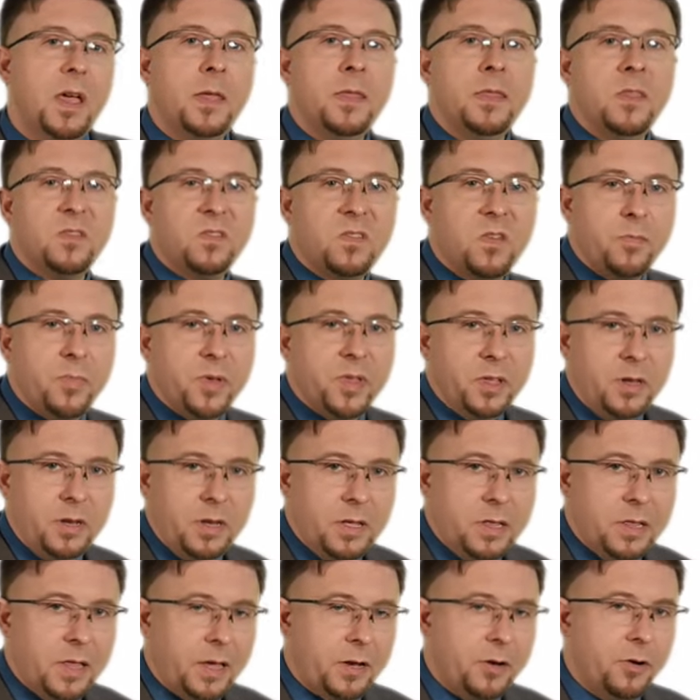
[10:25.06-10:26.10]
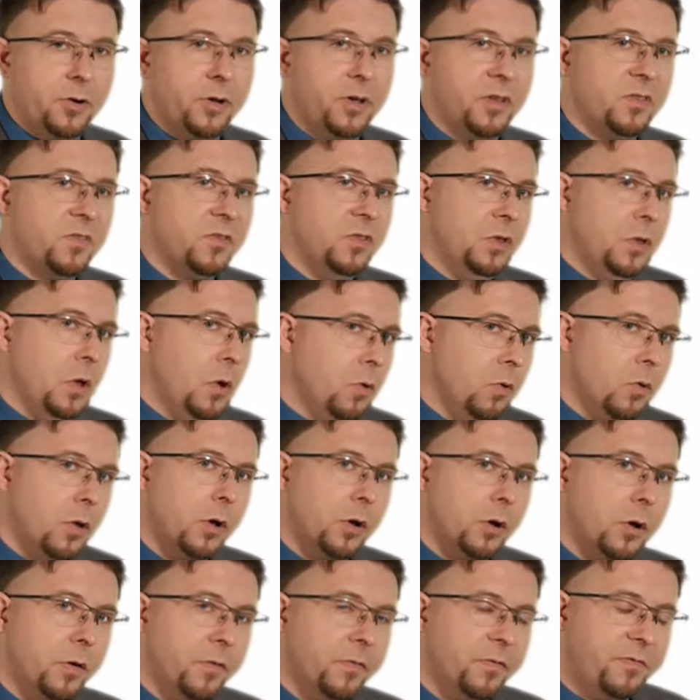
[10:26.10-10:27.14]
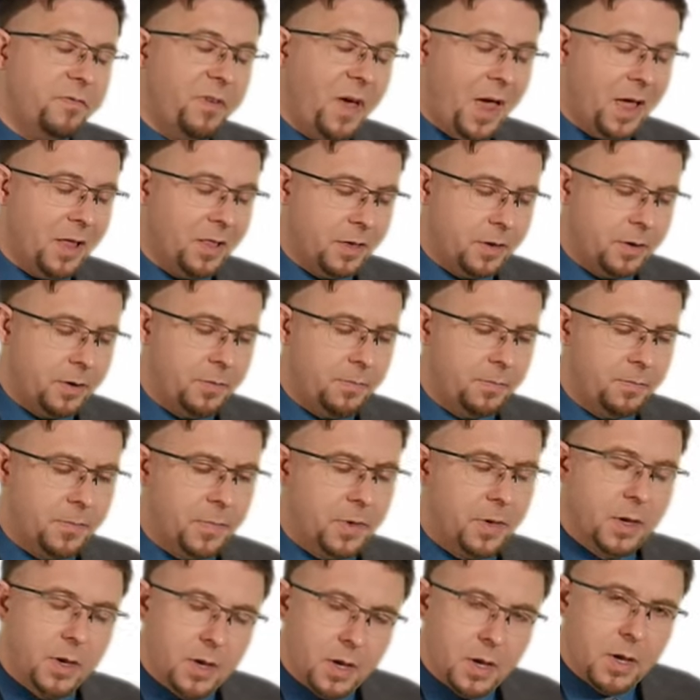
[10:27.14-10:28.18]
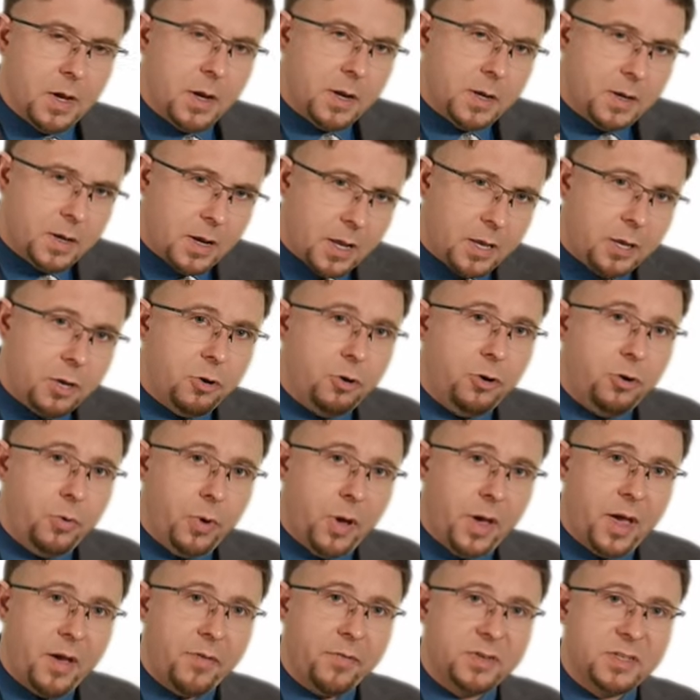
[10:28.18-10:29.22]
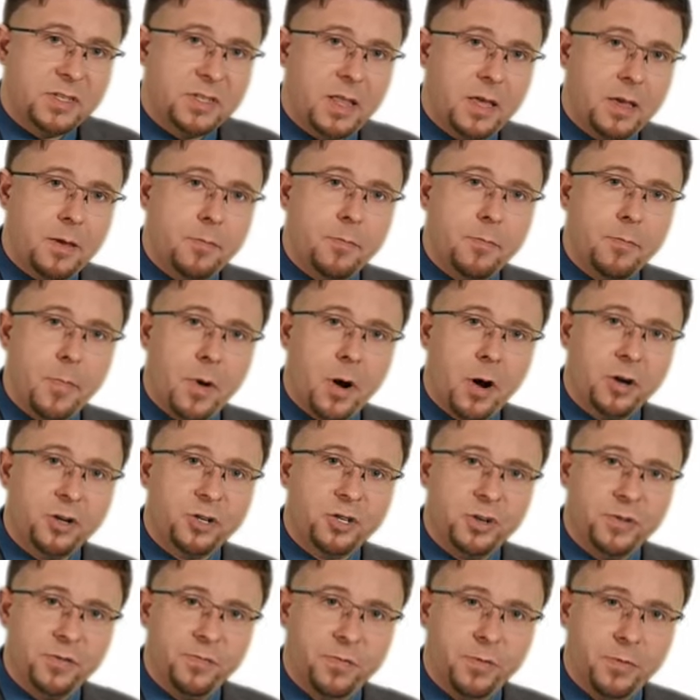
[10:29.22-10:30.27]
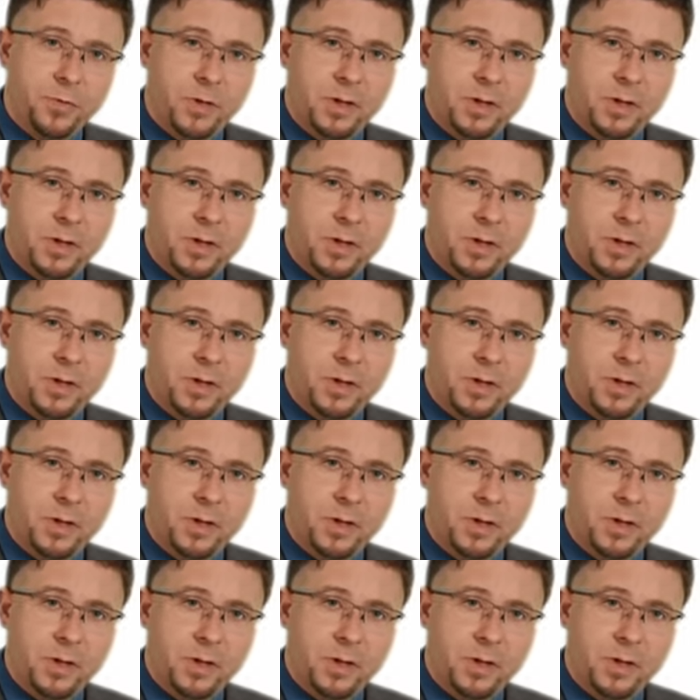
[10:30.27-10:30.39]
and the stability letter is no longer valid. Now, you do have a slight margin for